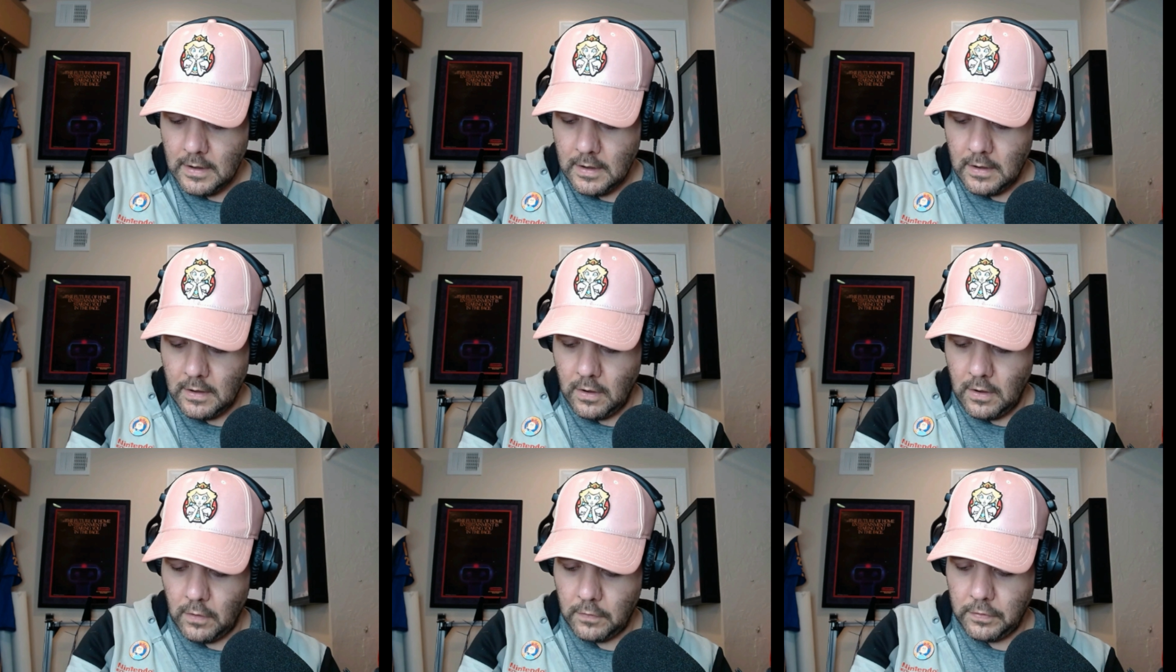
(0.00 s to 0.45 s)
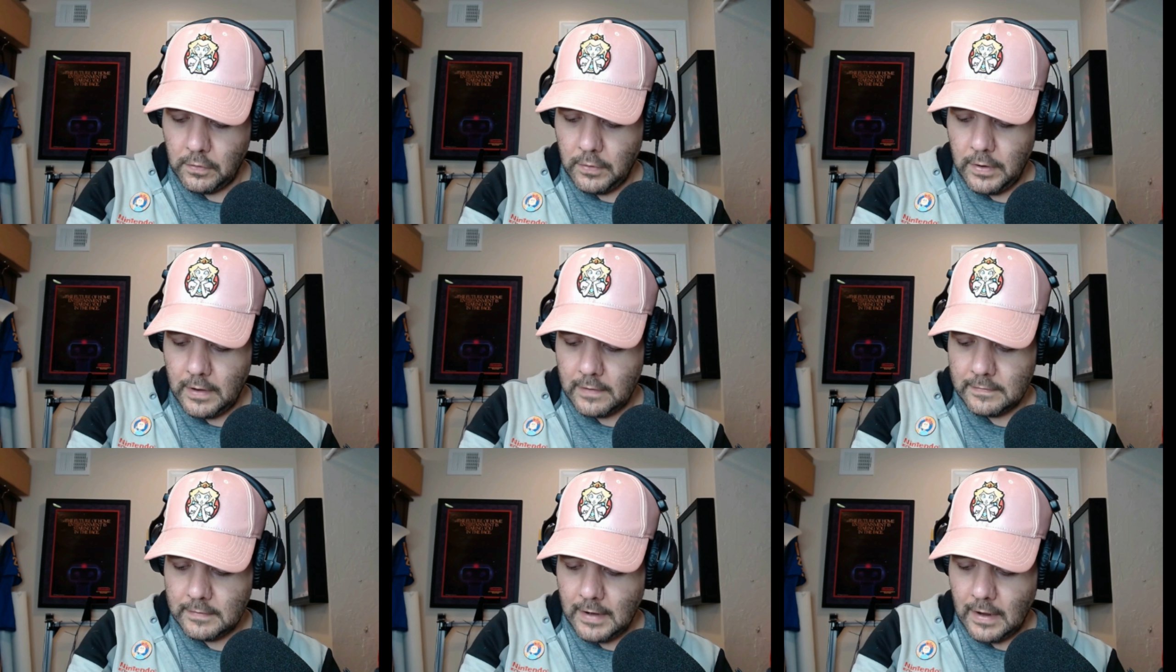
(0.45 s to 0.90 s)
Although
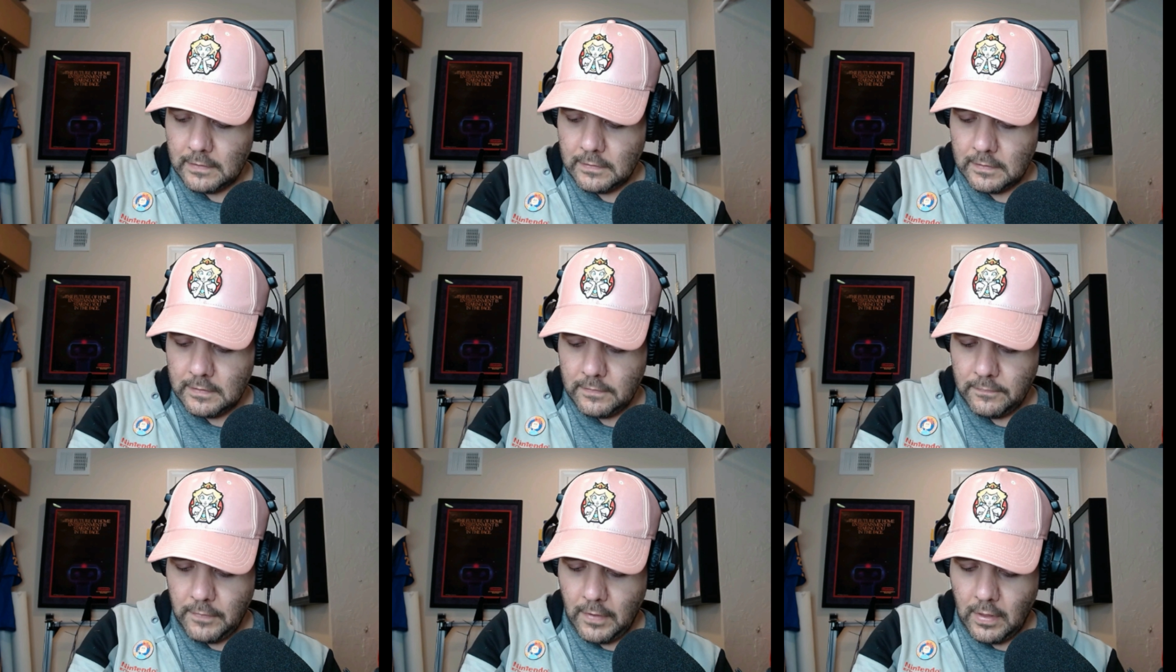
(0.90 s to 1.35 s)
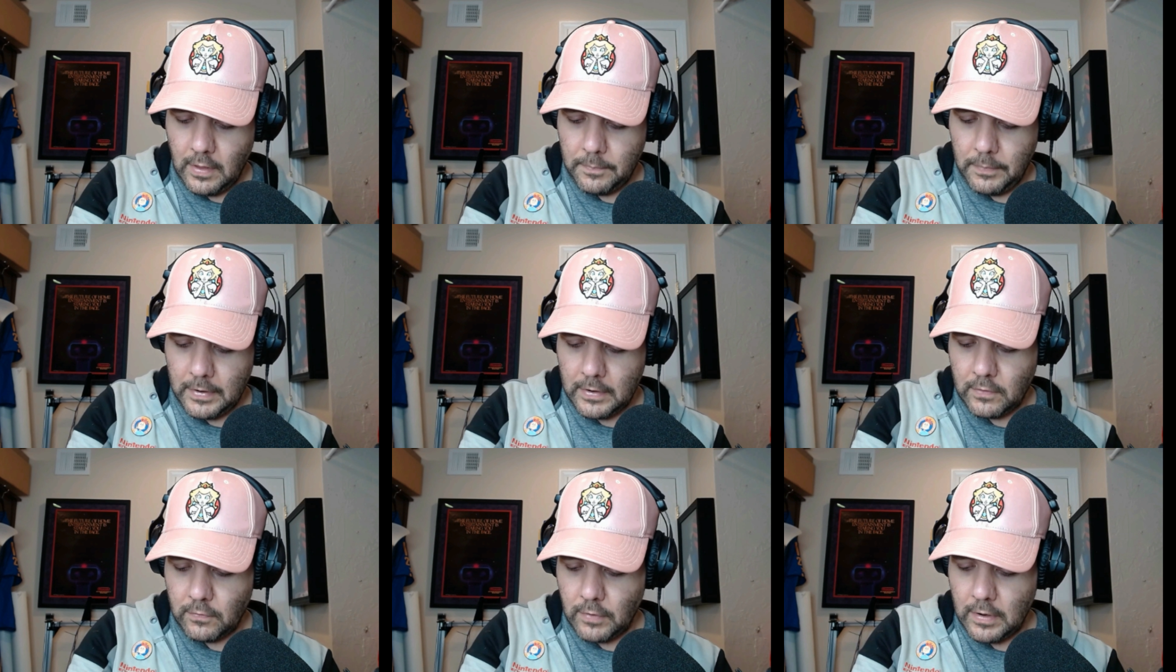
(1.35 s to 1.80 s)
he has yet to develop
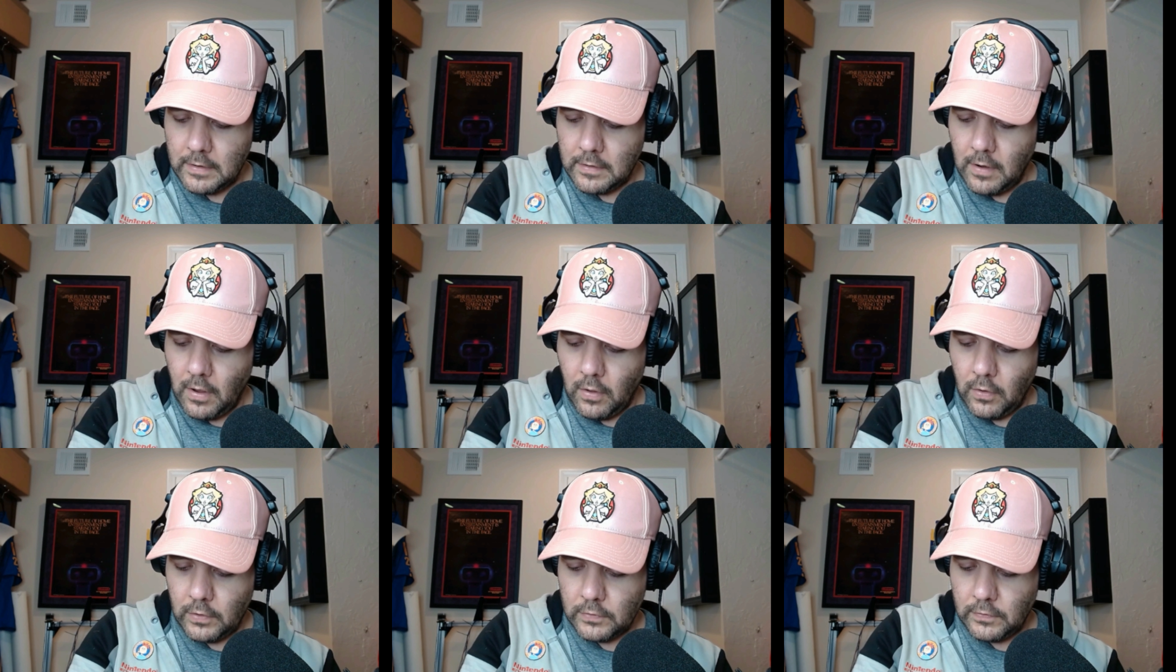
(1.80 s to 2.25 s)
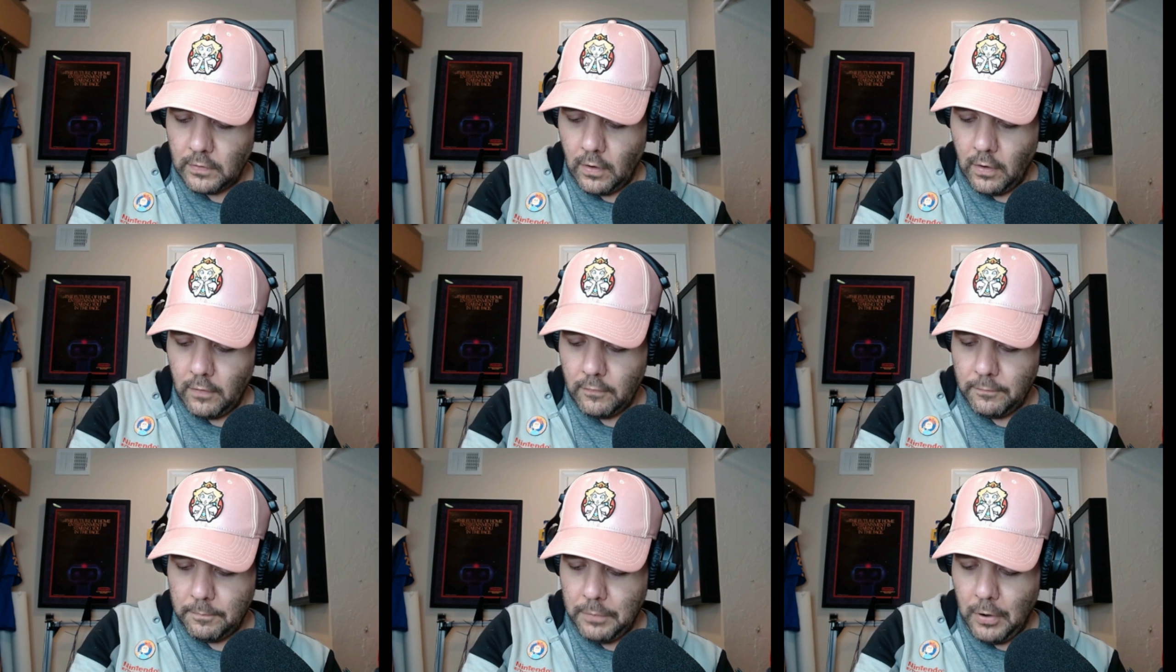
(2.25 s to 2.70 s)
a great knowledge
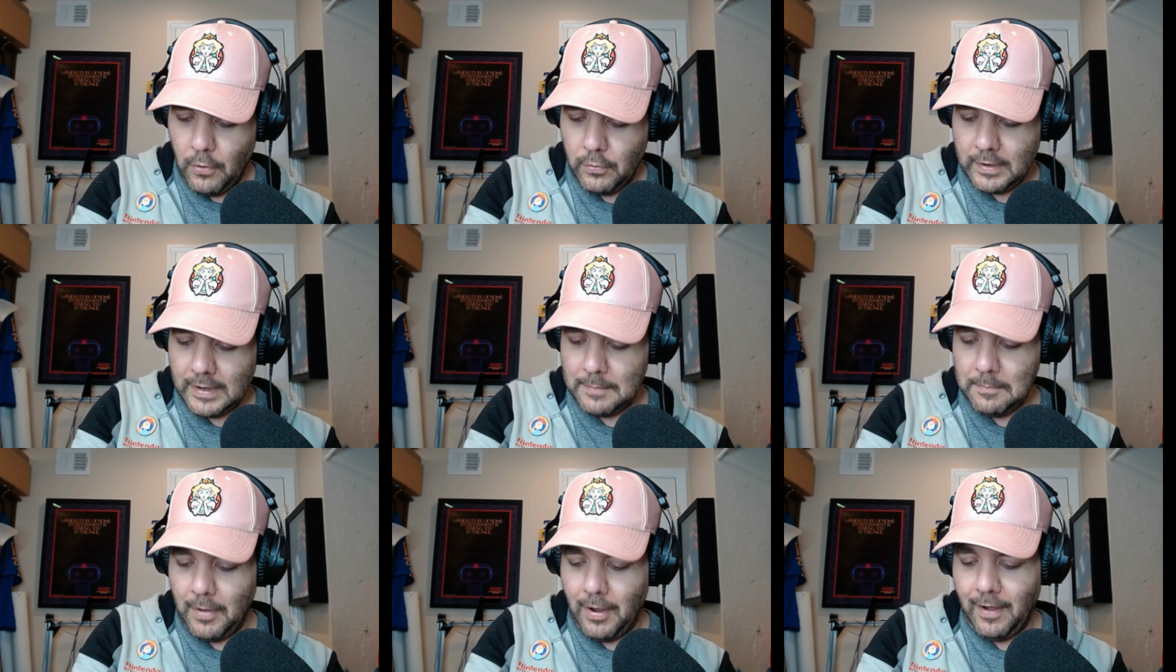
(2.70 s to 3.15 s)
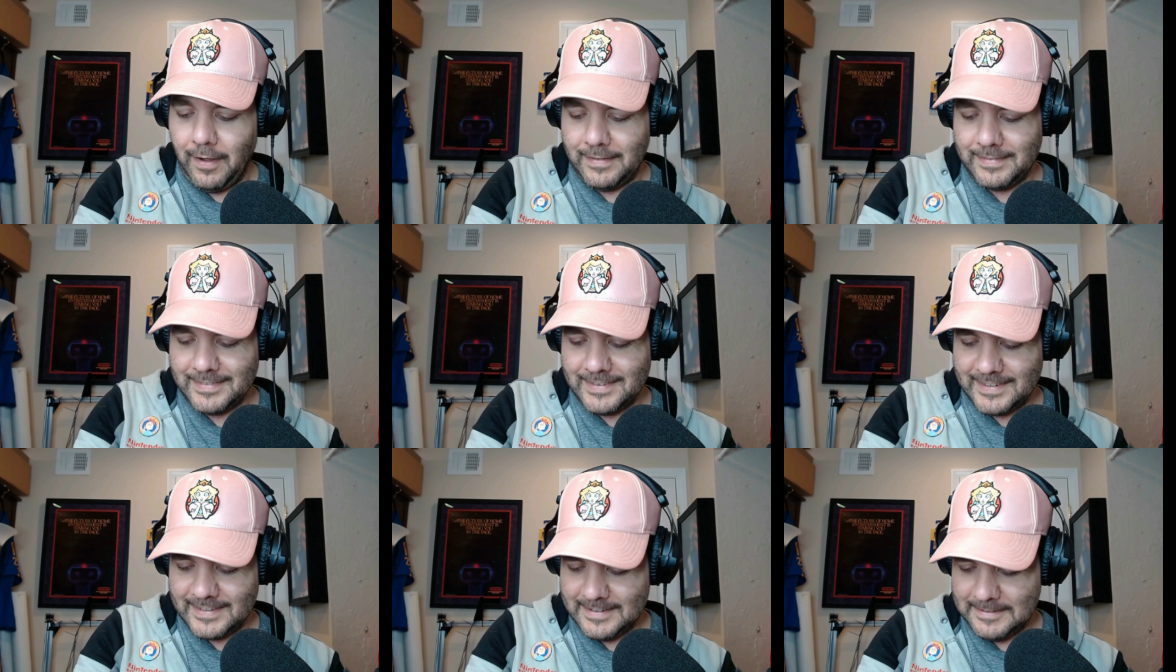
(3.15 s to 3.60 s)
of
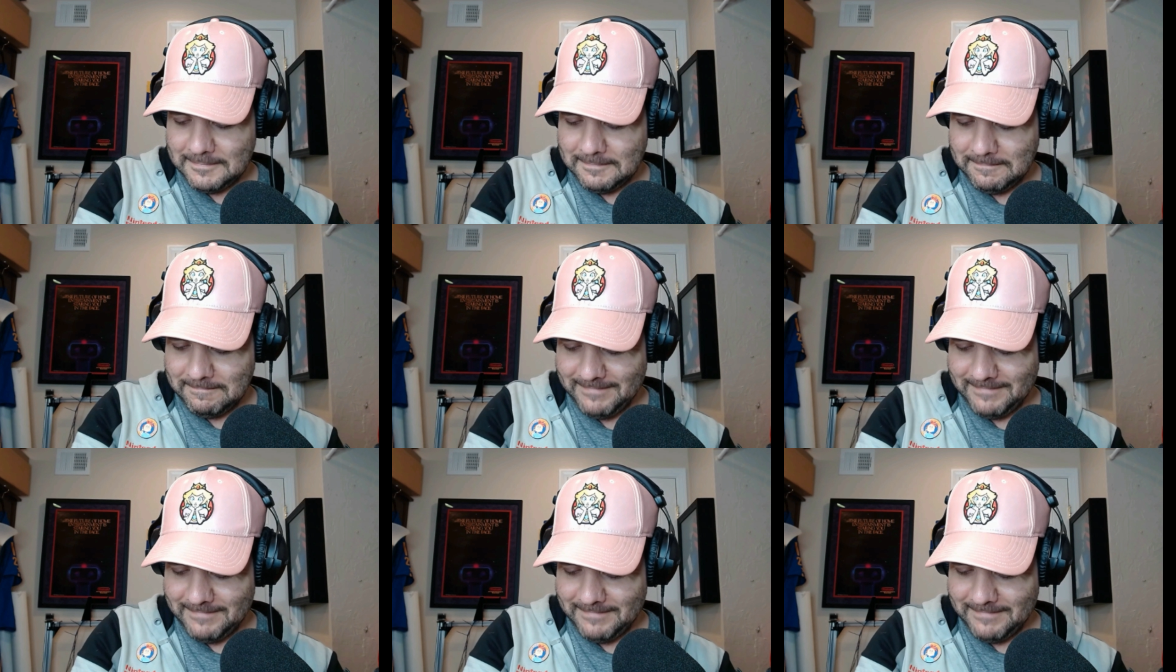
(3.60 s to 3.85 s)
Pokemons,